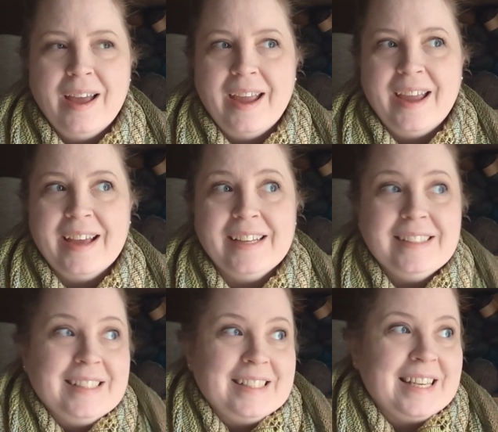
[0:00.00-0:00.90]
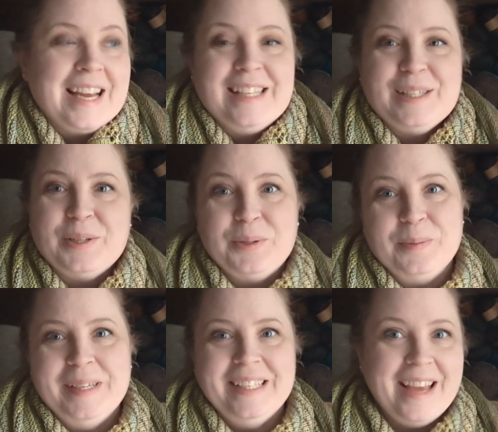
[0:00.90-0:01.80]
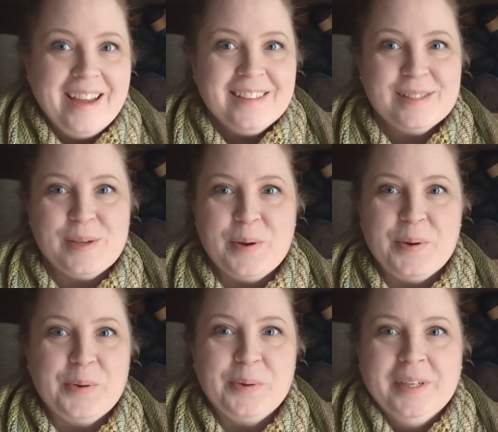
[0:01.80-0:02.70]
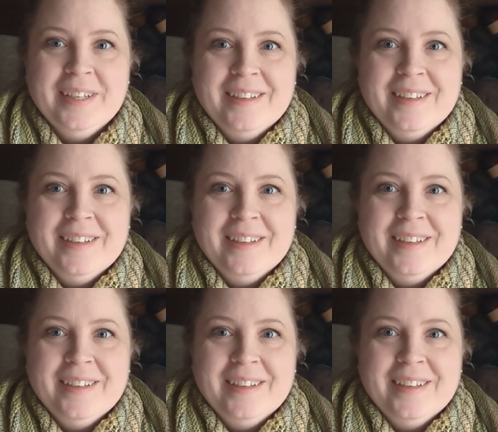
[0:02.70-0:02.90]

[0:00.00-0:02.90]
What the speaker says: And it's a nice gloomy day, so